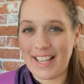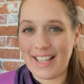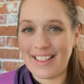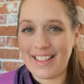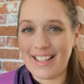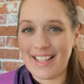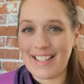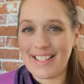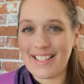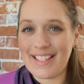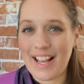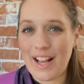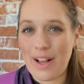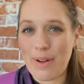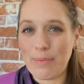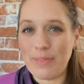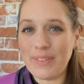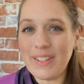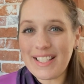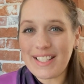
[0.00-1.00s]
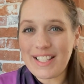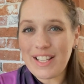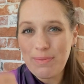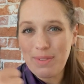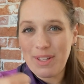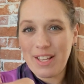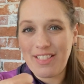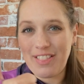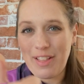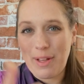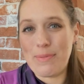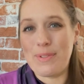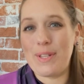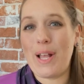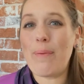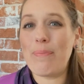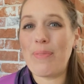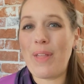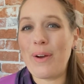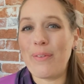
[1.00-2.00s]
like this, um, please give me a thumbs
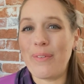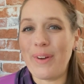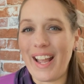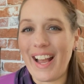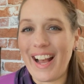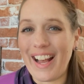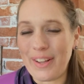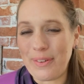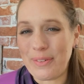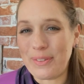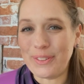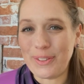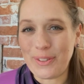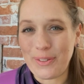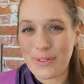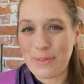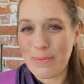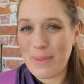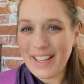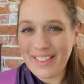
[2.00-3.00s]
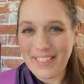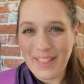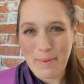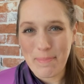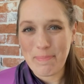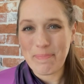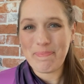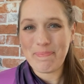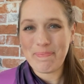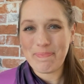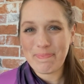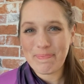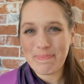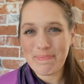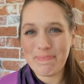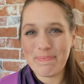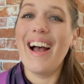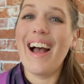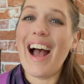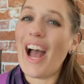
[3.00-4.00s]
up. That way I will know to make them.
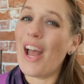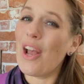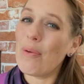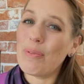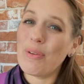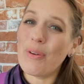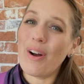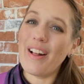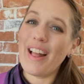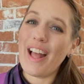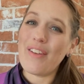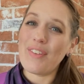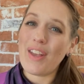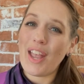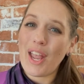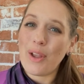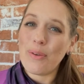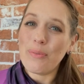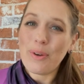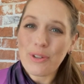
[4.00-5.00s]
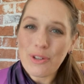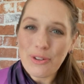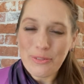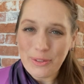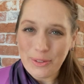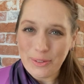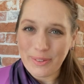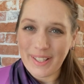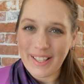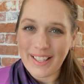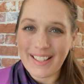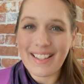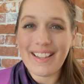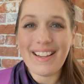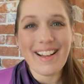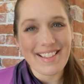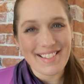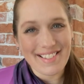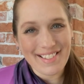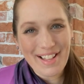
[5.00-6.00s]
I hope you all have a wonderful week.
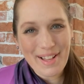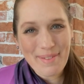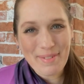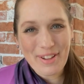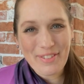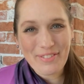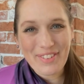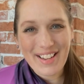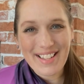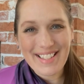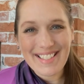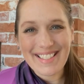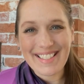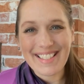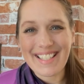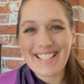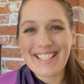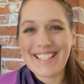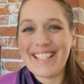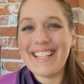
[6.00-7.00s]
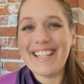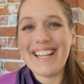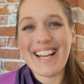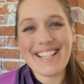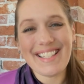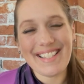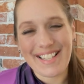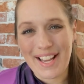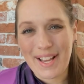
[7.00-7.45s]
Hustle on, my friends, and I'll see you next